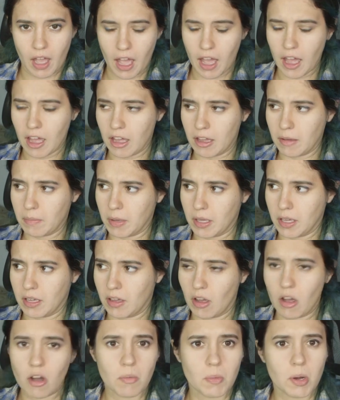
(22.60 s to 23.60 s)
I am
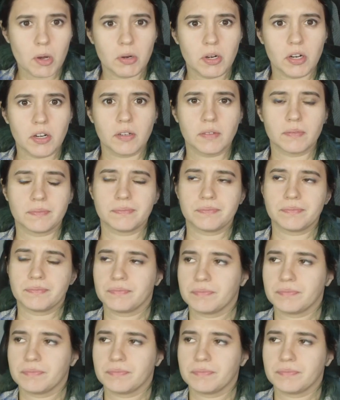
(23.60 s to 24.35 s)
a homeowner,